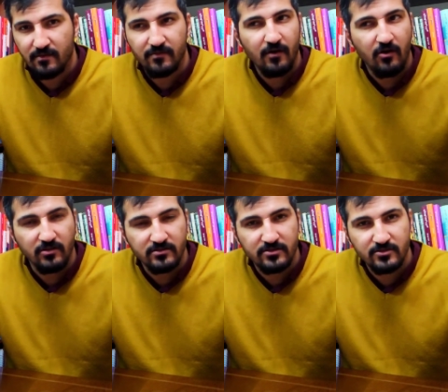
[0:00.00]

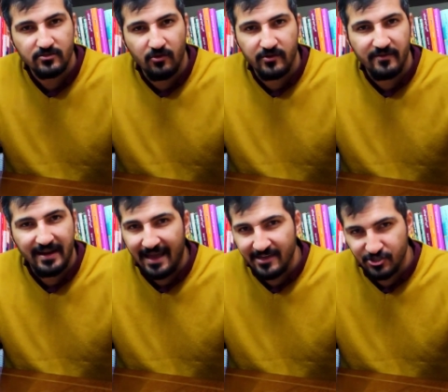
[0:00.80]
thoughts, or even
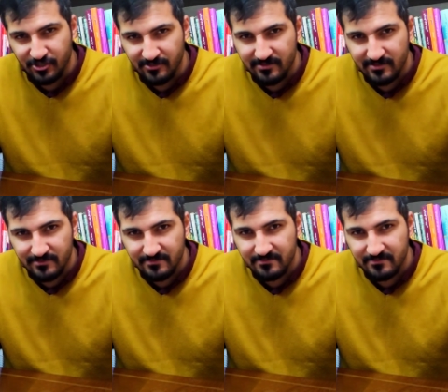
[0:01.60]
actions.